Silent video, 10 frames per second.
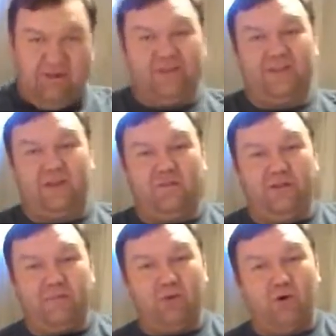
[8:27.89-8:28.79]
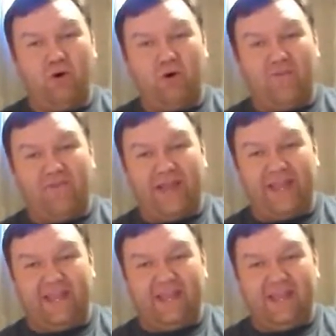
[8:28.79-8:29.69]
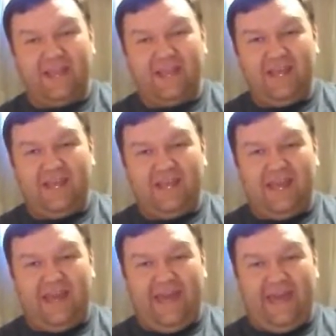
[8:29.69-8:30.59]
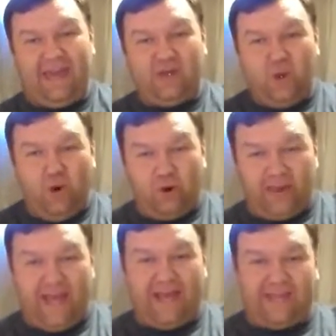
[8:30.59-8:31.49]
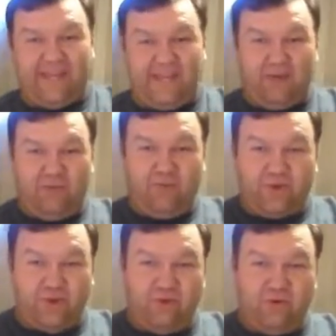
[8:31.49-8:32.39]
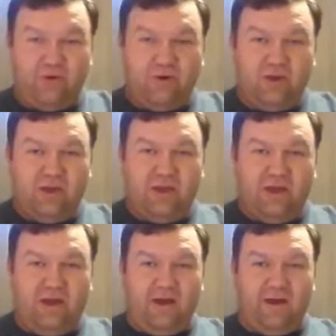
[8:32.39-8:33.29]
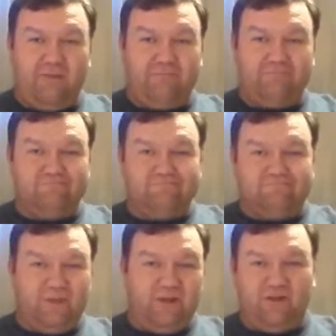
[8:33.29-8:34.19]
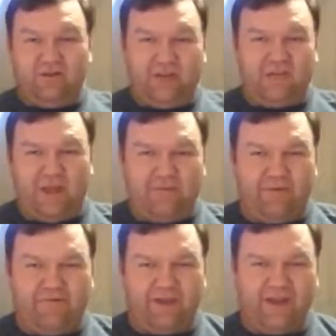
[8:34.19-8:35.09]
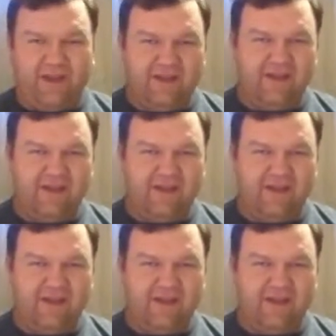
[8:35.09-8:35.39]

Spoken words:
It's going to be more of like a tour guide taking them through, you know, some type of